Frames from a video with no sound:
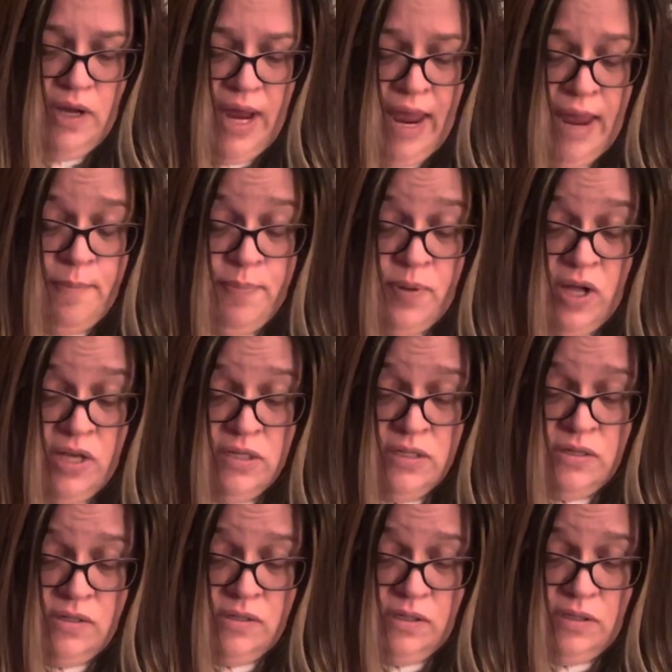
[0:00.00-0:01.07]
a
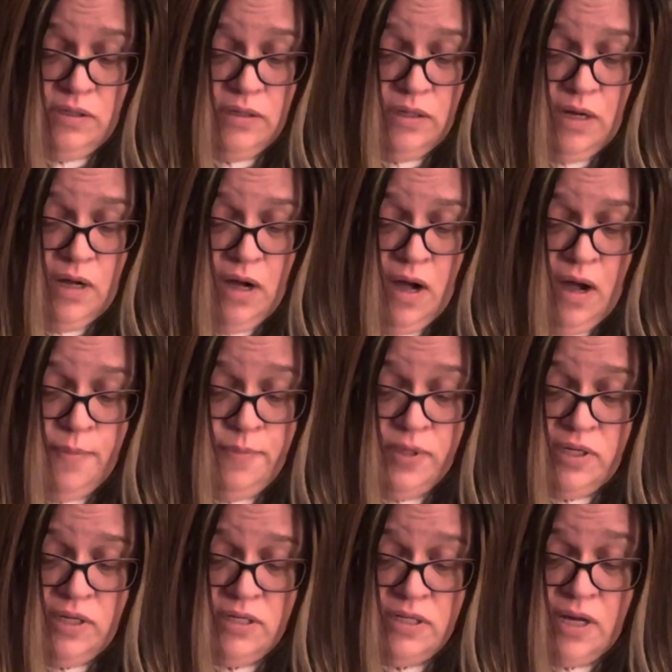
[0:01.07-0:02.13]
puzzle, a
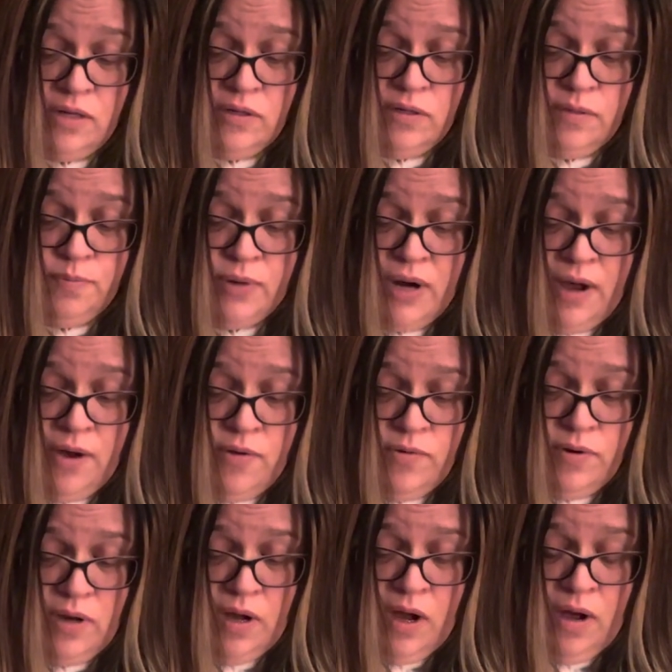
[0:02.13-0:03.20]
billion dollar
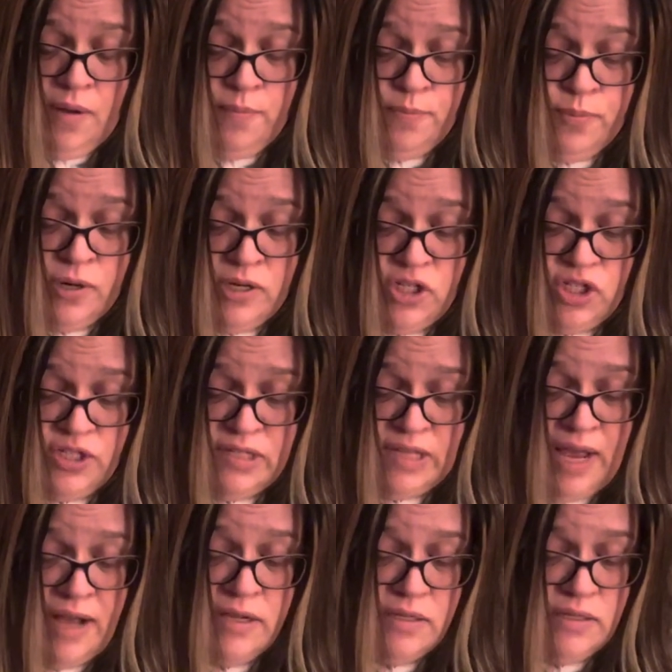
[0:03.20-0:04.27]
brow um, brush
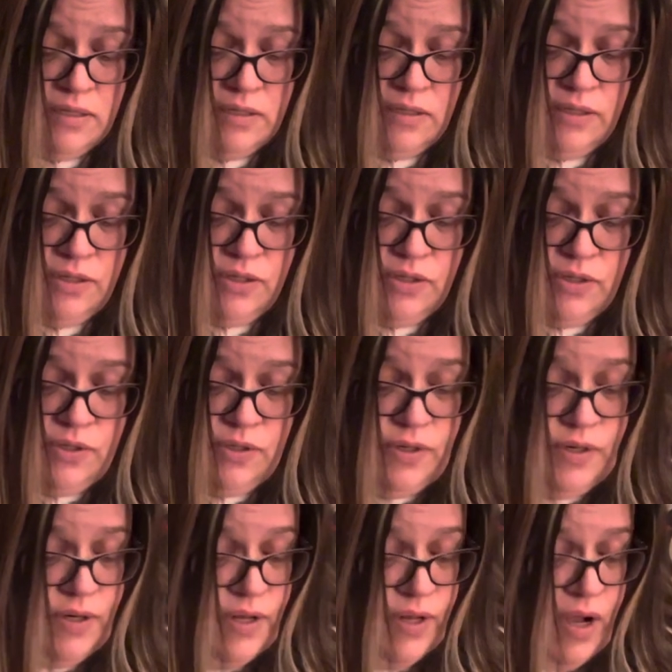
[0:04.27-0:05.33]
set.
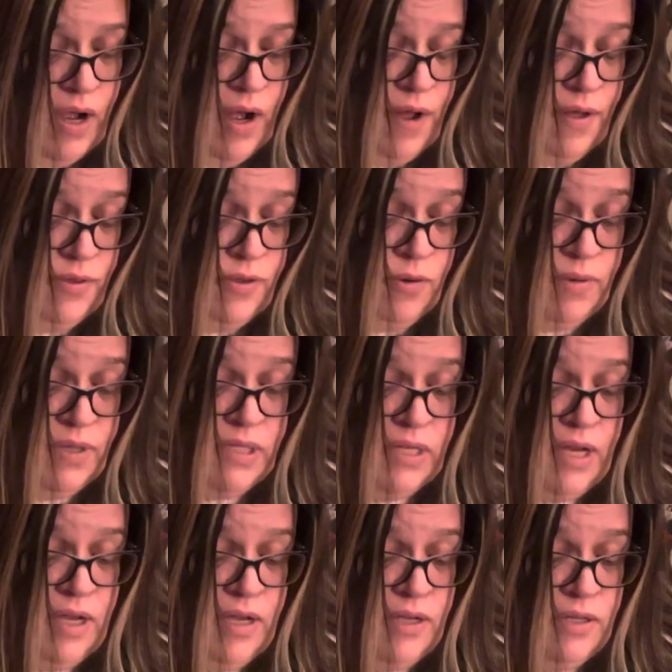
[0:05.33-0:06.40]
Uh, there was
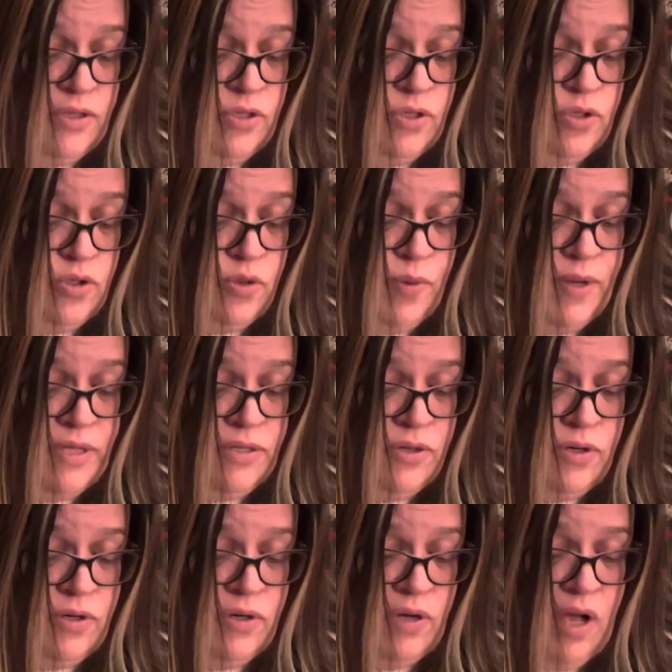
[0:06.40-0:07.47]
a
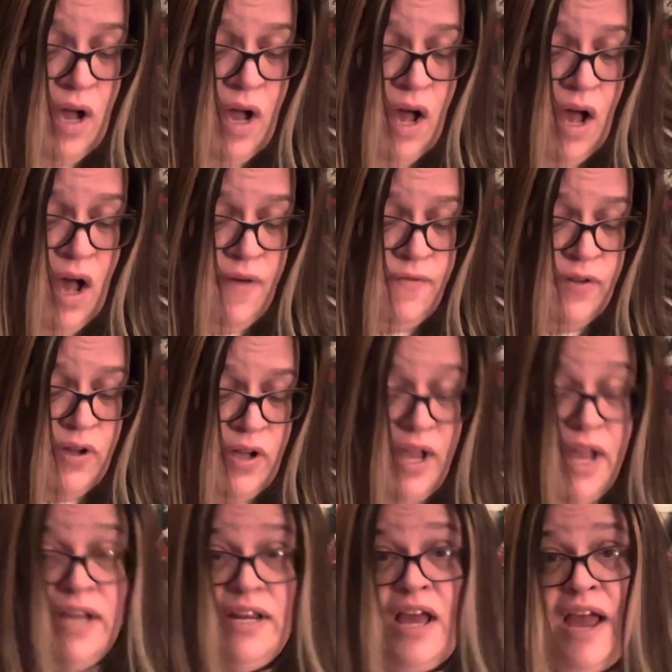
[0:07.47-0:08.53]
tweezer, a Hava,
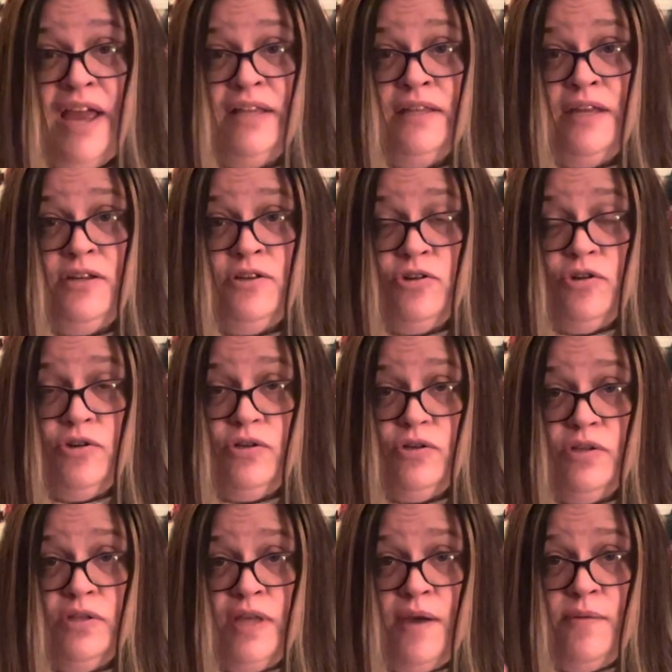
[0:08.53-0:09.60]
an eyeliner
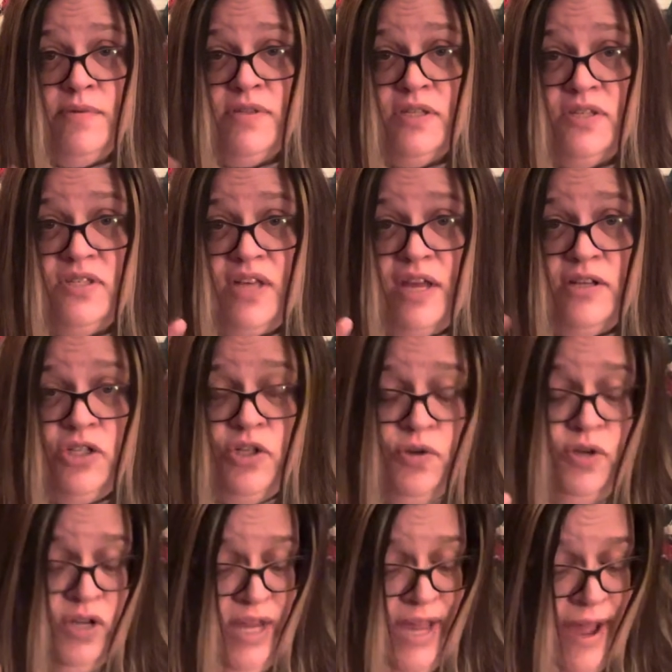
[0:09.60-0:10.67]
that was a set you
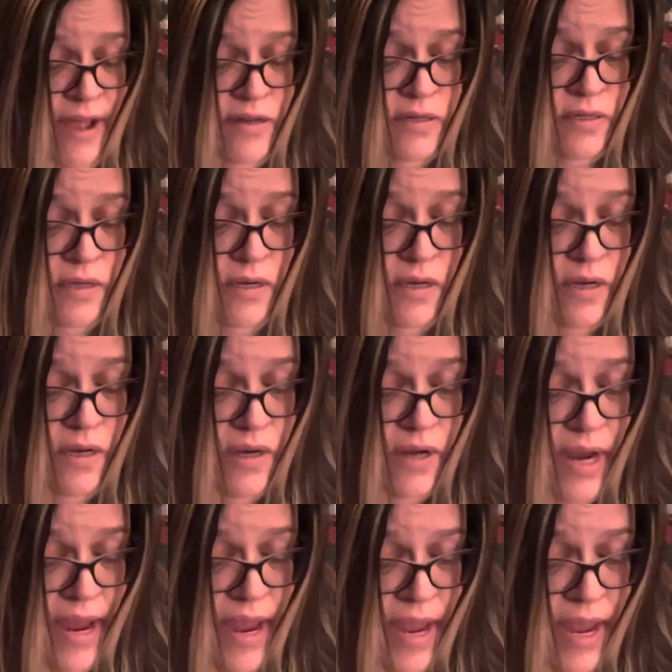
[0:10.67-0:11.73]
could get.
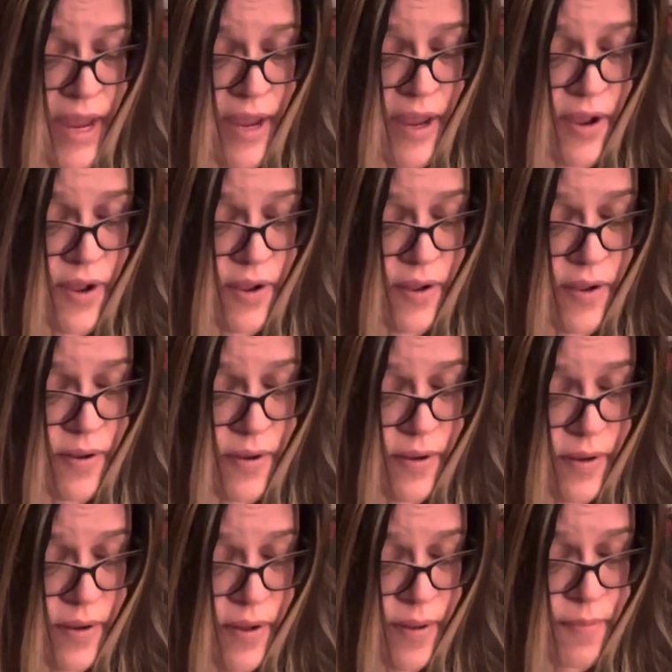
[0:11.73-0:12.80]
A
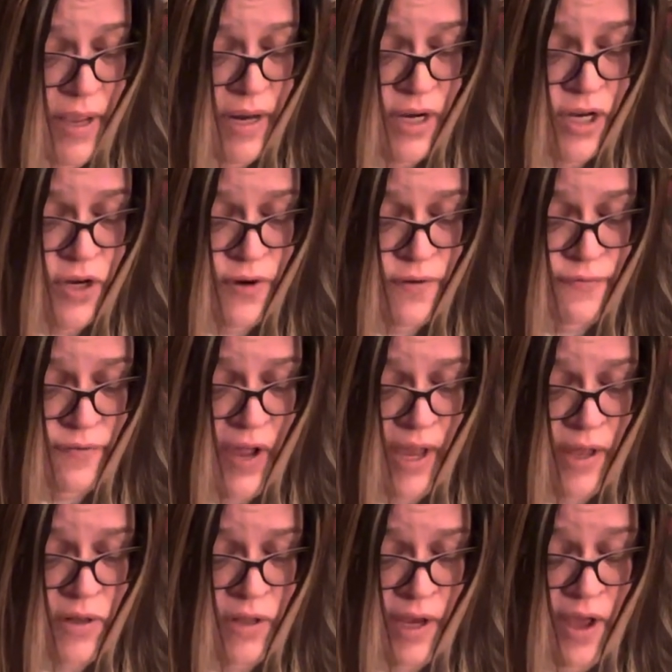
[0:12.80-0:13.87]
pedicure
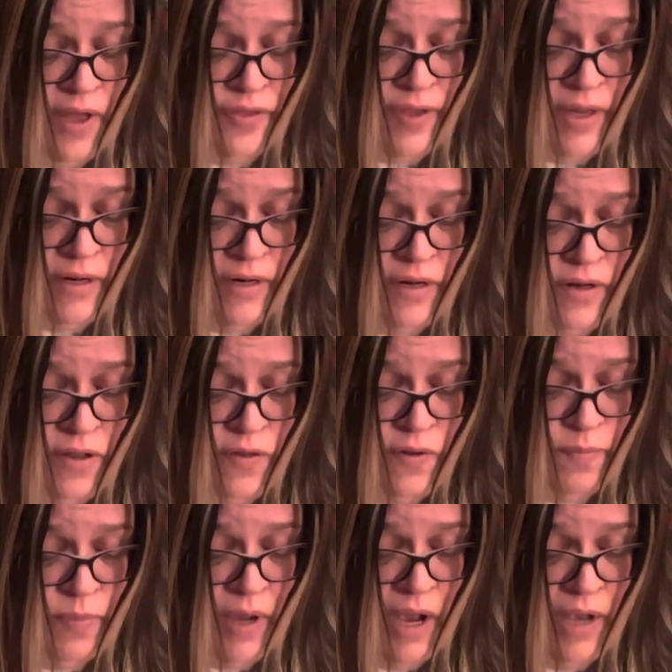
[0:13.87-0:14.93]
file, I got that in another
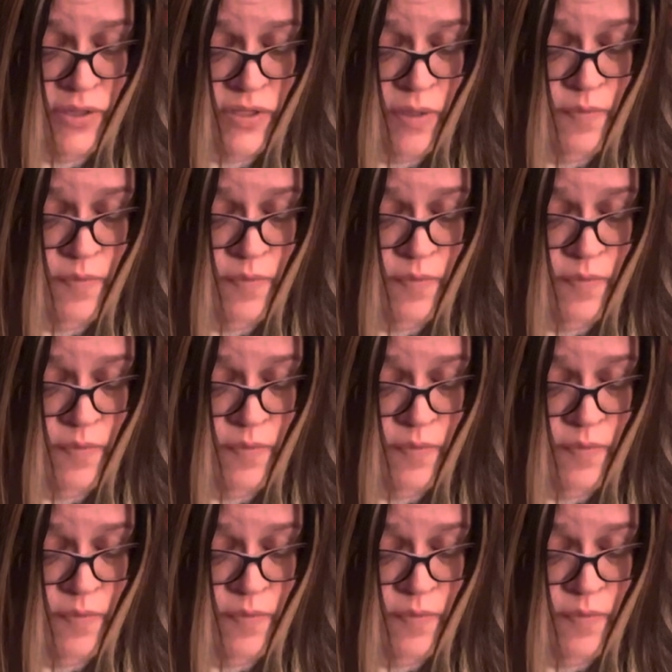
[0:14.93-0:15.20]
box. The